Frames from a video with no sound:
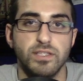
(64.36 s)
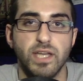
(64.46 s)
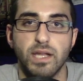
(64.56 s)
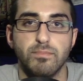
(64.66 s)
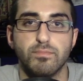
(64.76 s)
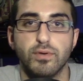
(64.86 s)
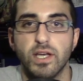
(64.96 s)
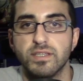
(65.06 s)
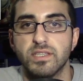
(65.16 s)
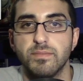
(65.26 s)
not
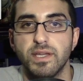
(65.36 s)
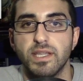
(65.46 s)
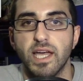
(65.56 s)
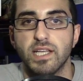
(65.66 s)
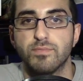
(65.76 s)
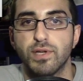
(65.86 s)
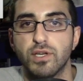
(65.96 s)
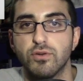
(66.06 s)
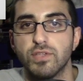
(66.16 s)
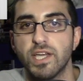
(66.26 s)
impressed. I mean, yeah, it's pretty
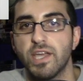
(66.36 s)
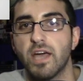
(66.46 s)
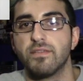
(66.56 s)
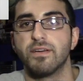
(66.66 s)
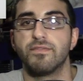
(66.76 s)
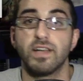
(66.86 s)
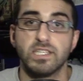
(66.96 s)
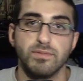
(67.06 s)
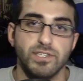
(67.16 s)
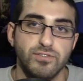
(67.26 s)
cool that you have a
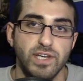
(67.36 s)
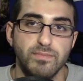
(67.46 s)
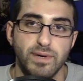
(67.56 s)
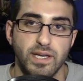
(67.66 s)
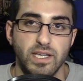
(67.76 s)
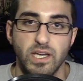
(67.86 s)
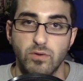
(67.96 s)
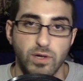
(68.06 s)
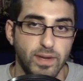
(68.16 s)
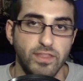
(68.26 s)
flexible screen, but
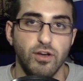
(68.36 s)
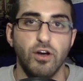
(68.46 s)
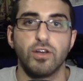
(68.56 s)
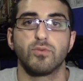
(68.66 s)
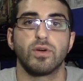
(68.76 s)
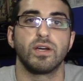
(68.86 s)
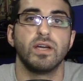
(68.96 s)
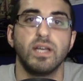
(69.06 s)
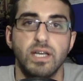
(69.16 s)
what about the hardware?